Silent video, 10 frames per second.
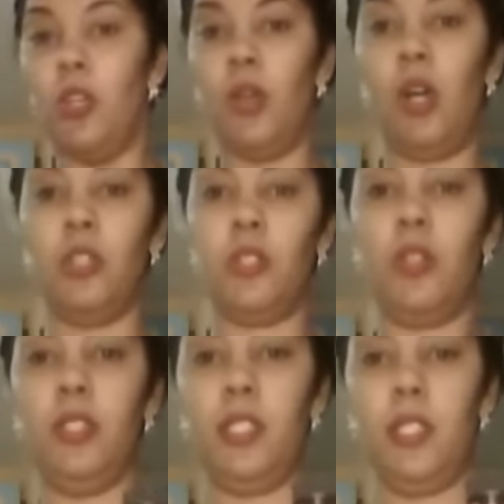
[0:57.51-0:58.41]
You're also
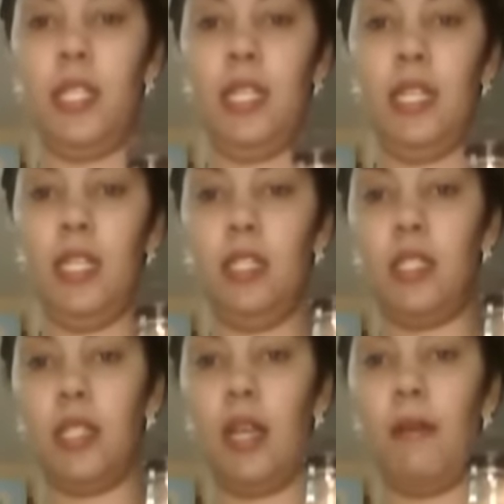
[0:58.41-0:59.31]
going to need
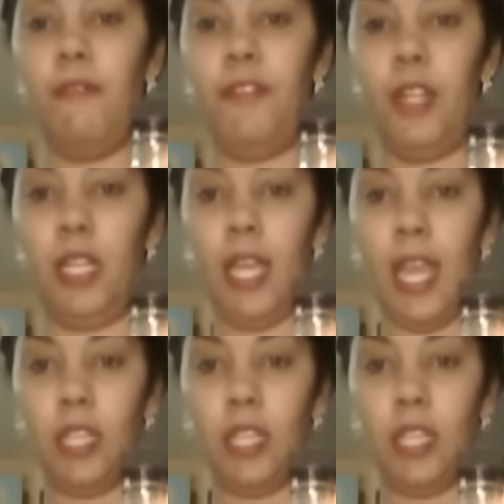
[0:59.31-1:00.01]
some vanilla